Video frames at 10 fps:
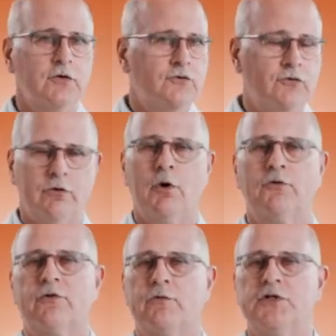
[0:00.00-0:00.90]

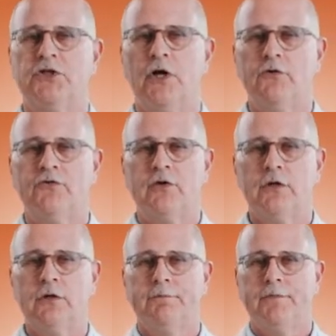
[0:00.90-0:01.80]
Pseudomonas
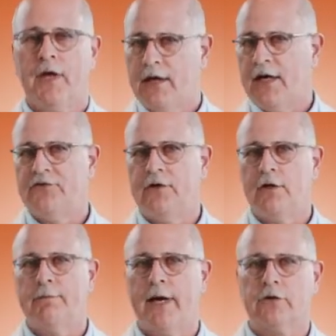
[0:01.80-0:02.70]
aeruginosa, and
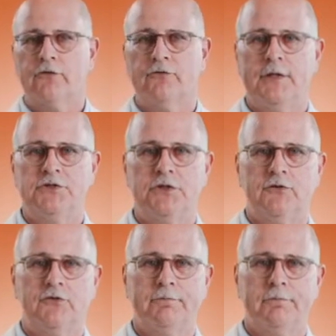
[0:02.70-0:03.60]
Acinetobacter species.